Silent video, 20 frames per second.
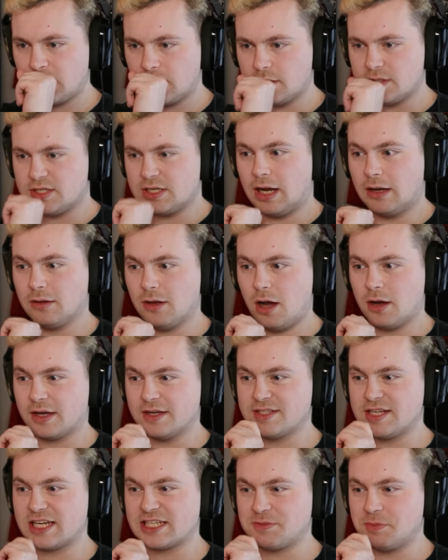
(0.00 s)
See how long
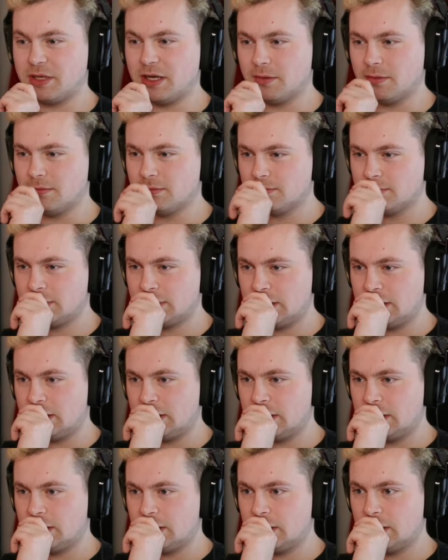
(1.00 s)
it takes me to
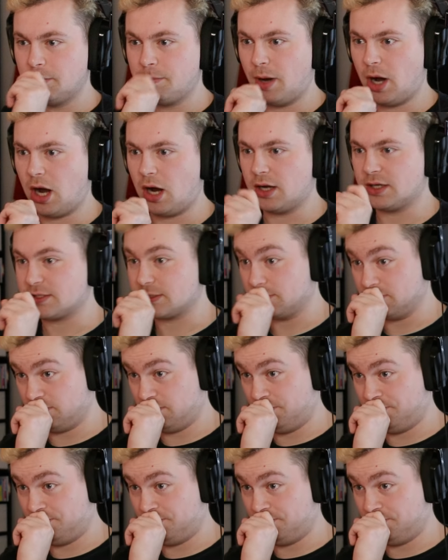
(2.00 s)
pause.